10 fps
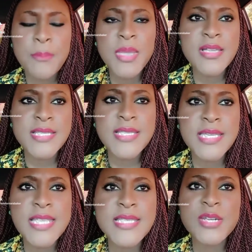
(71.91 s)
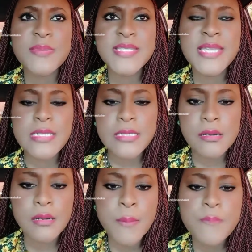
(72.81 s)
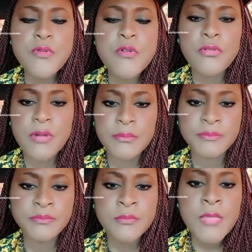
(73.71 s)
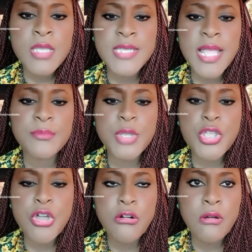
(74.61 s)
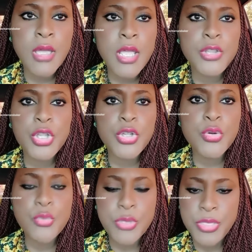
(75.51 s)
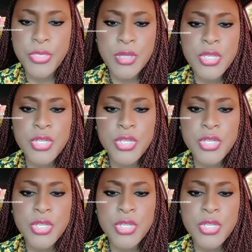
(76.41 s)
Because he said he set up a center, a program to help the young, the youth,